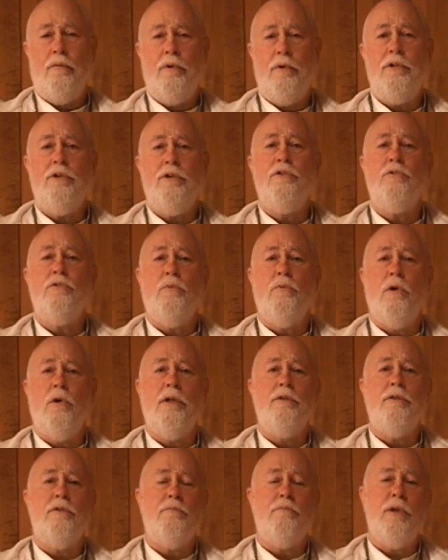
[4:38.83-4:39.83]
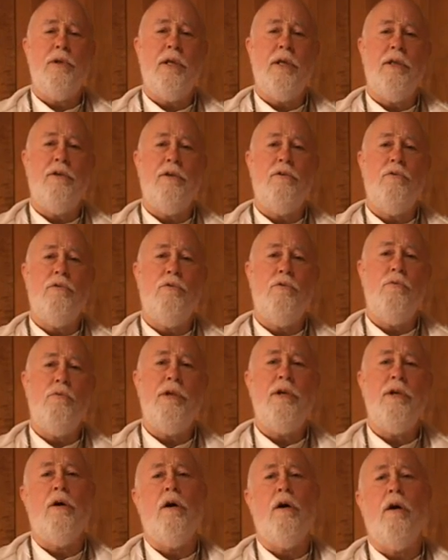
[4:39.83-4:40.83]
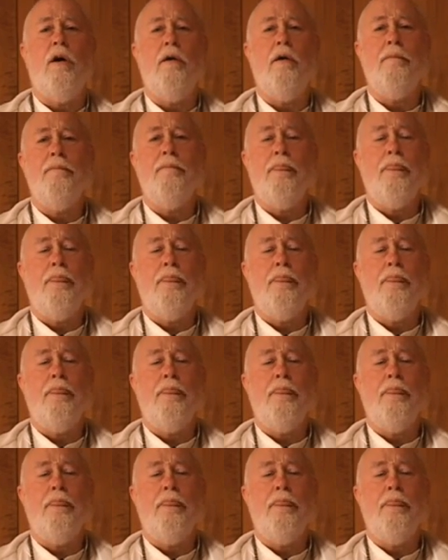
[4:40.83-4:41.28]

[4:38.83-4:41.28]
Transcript: We just want to be who we are